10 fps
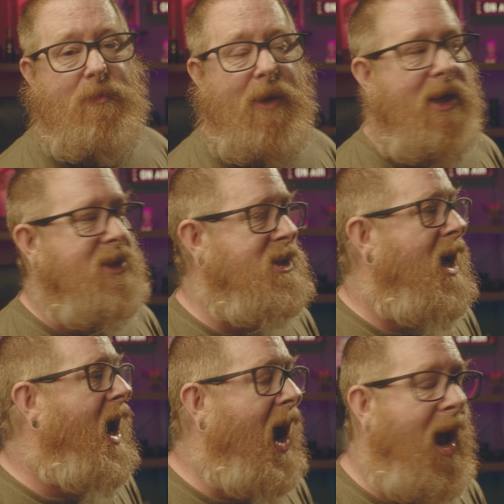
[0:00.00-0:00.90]
lights.
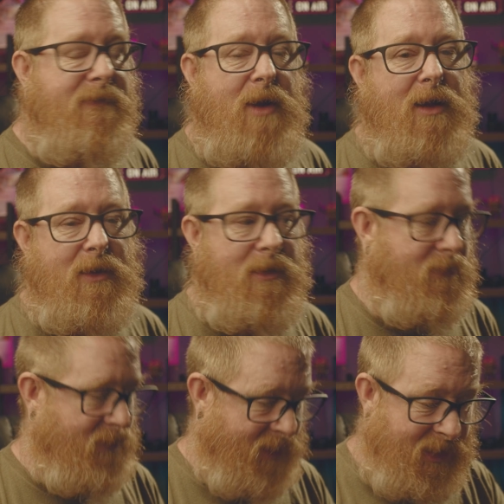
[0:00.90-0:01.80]
I've got
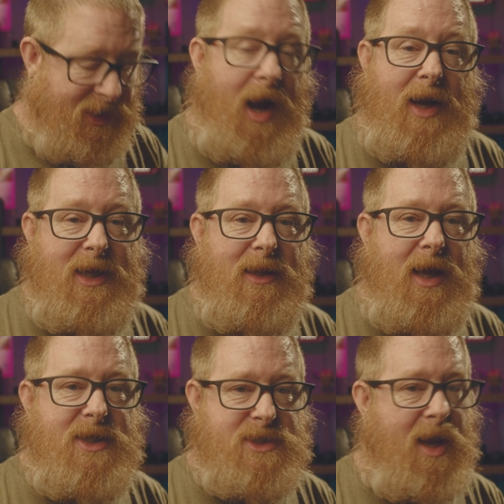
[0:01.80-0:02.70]
little tiny
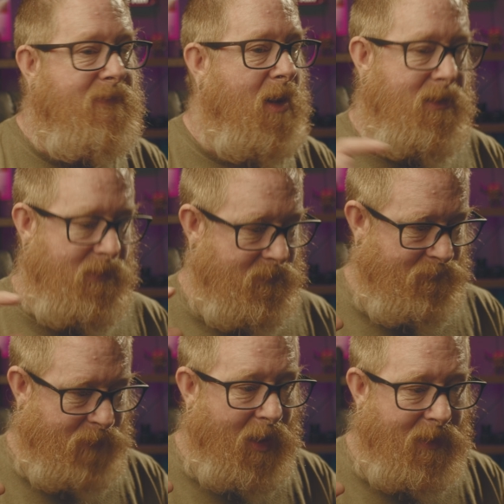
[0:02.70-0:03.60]
lights. I've got
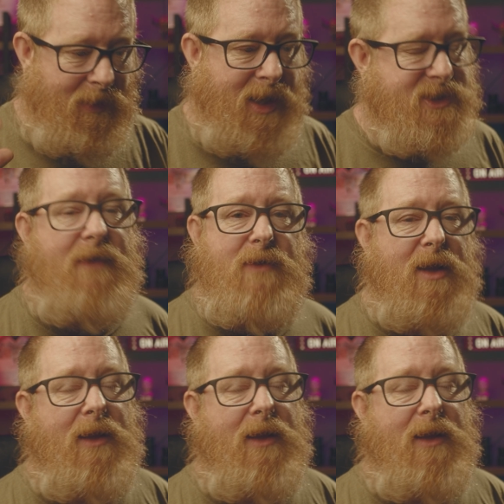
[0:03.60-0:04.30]
bar lights. I've got